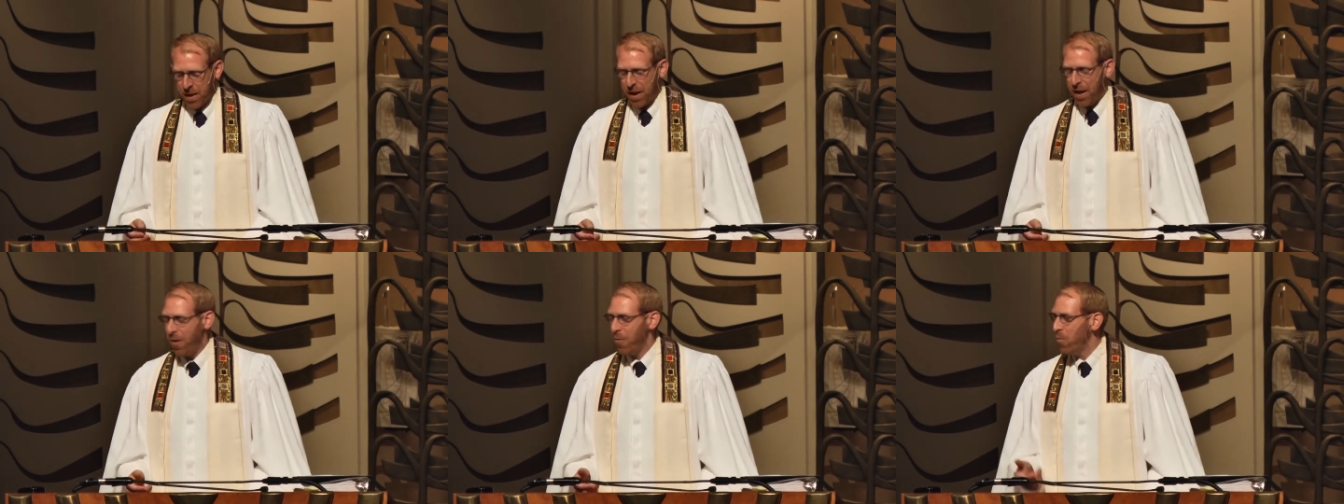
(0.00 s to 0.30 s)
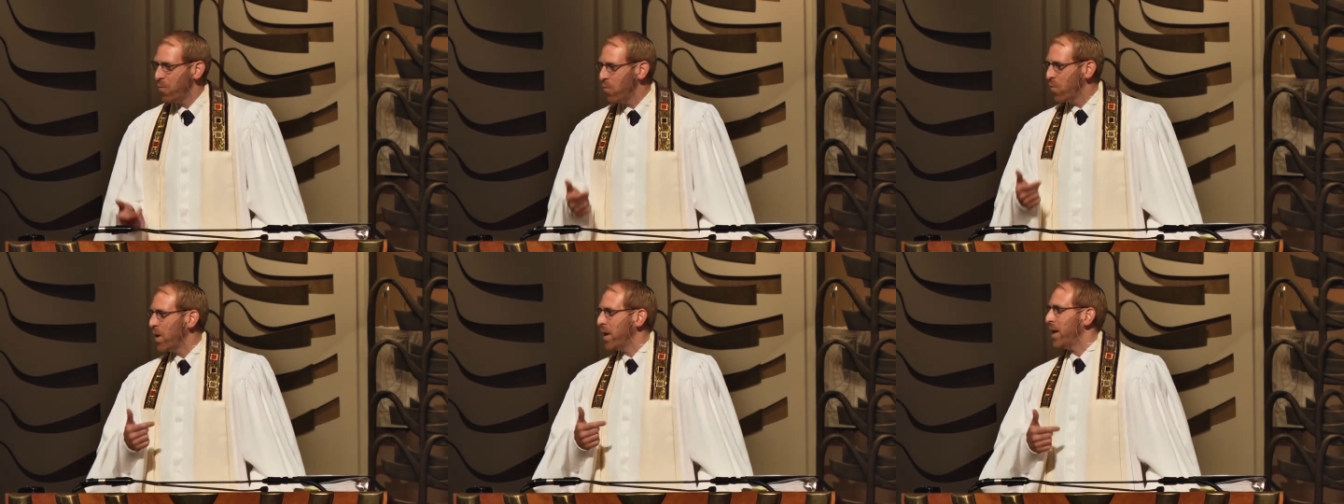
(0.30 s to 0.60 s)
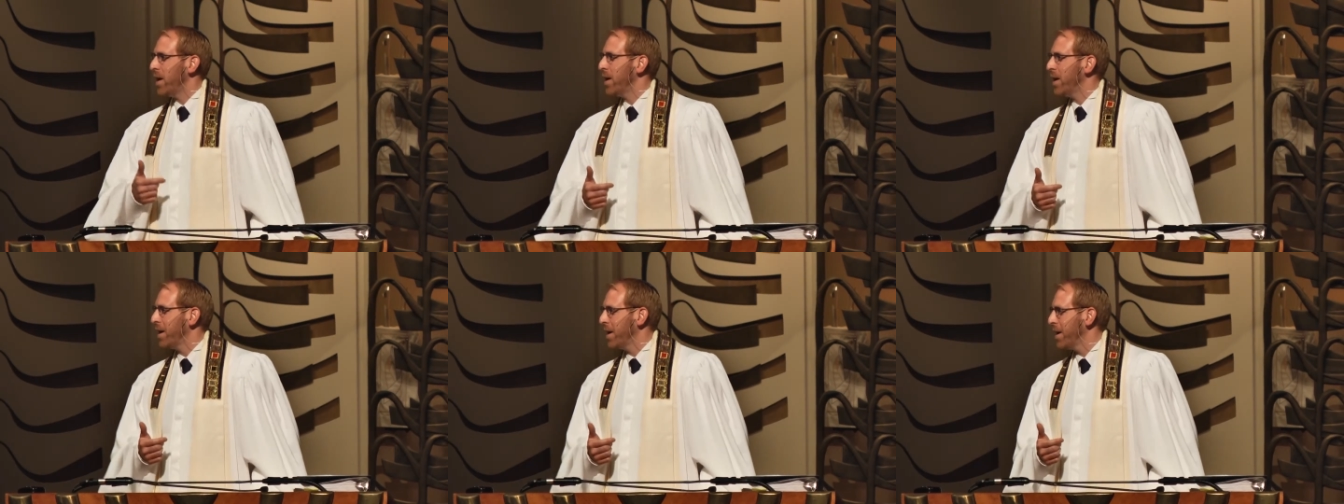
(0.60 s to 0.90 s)
How do
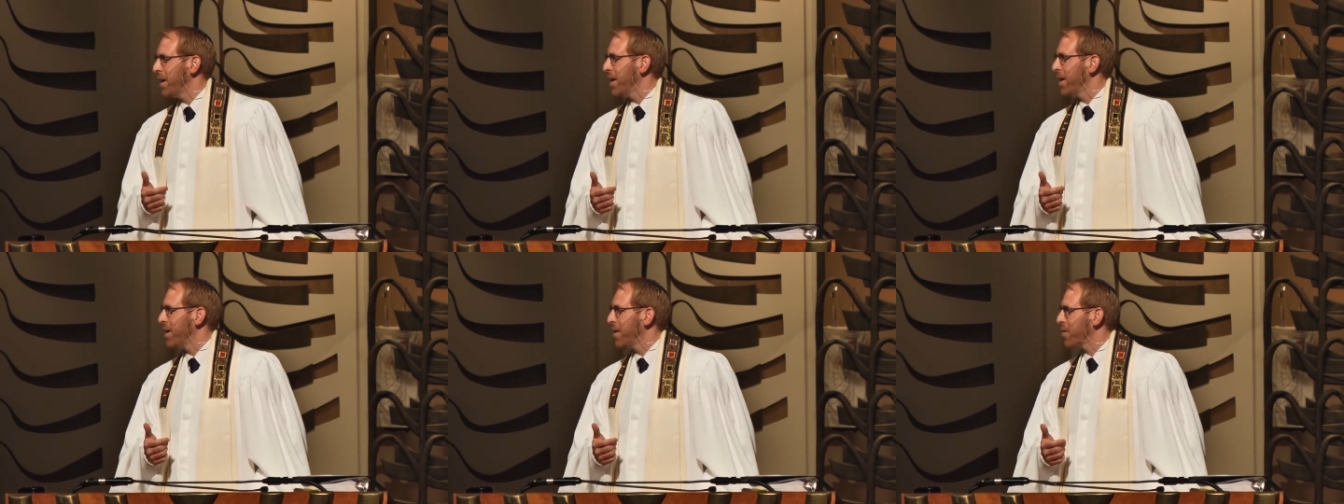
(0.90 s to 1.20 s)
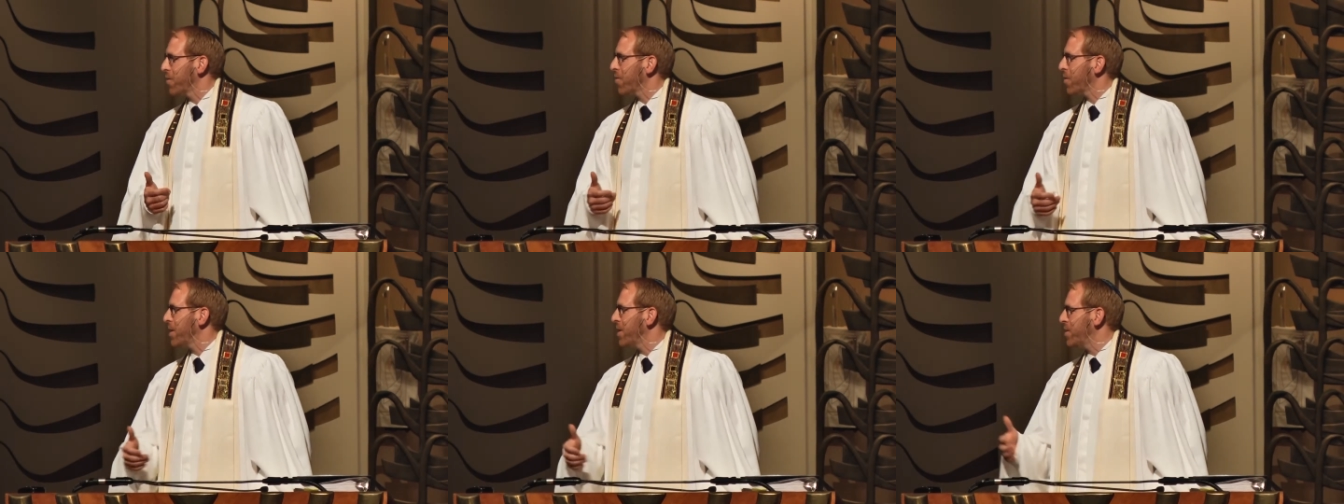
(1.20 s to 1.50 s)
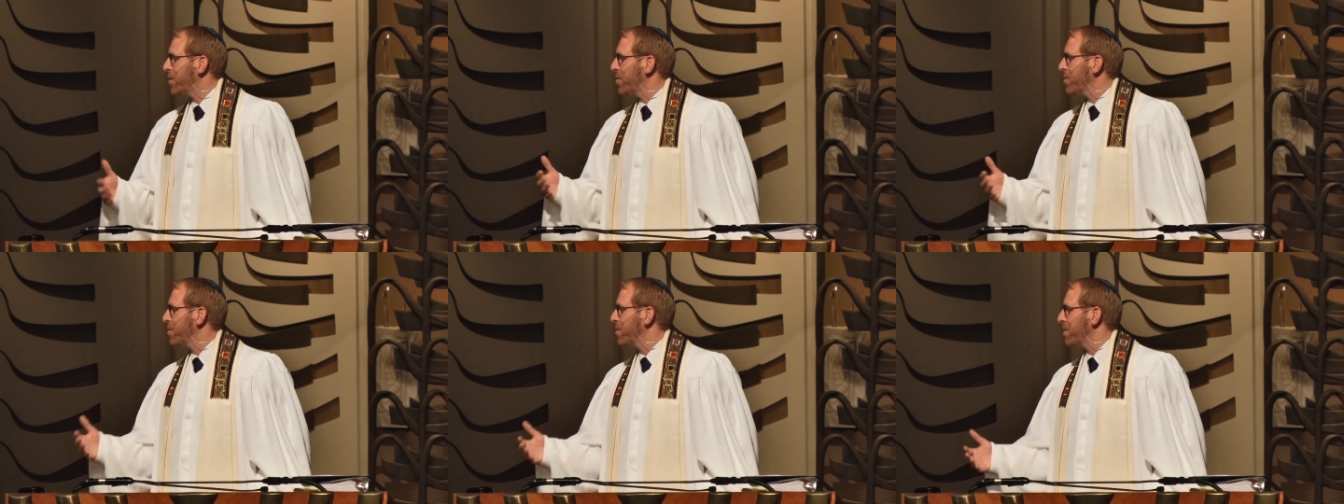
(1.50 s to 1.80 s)
we,
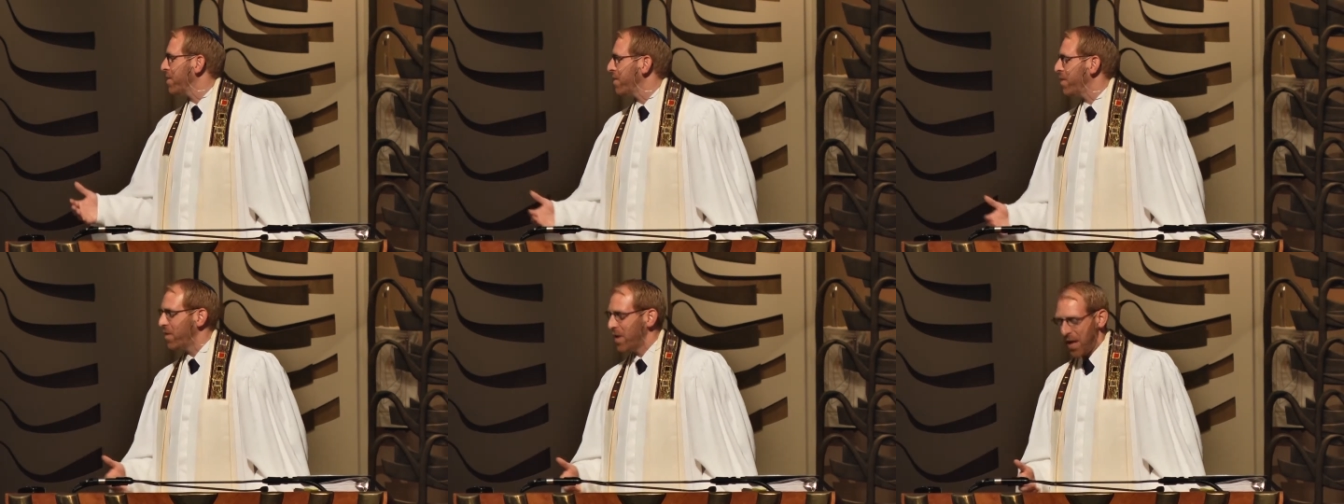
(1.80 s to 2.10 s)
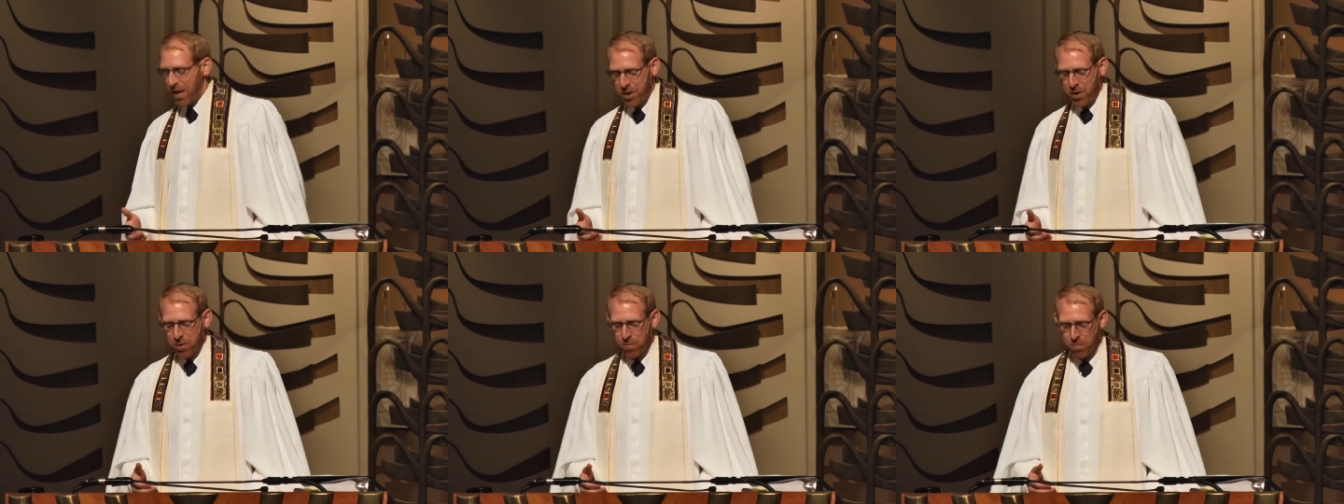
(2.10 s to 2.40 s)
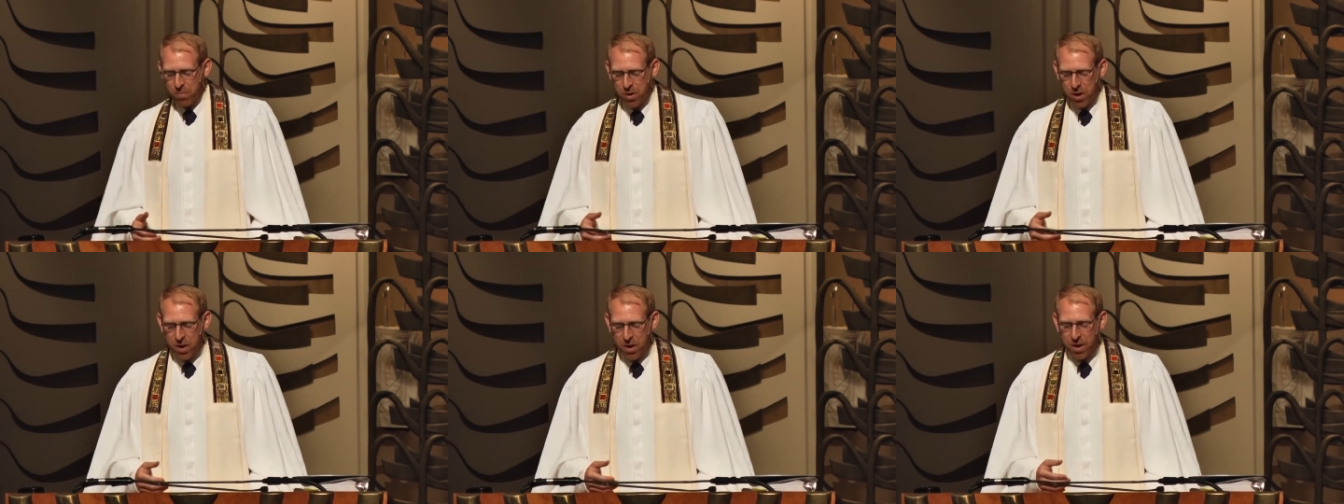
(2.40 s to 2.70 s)
creatures of flesh
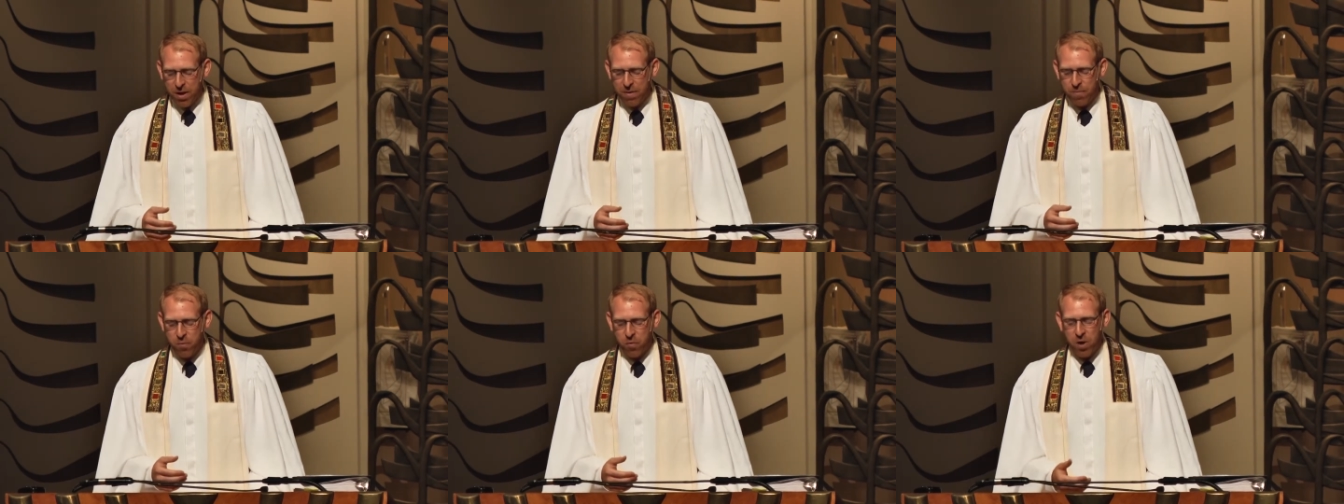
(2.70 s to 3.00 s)
and blood,